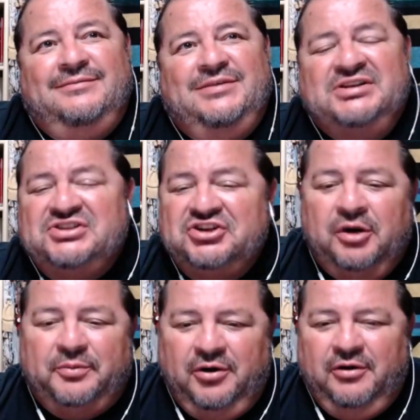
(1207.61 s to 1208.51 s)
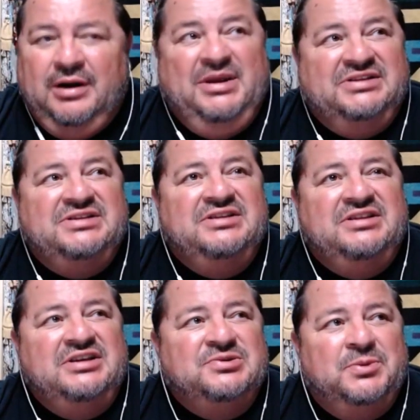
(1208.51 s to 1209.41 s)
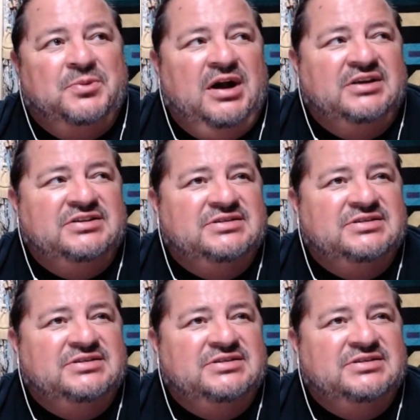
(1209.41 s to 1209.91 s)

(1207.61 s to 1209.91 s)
It's in our program. It's in the things we watch.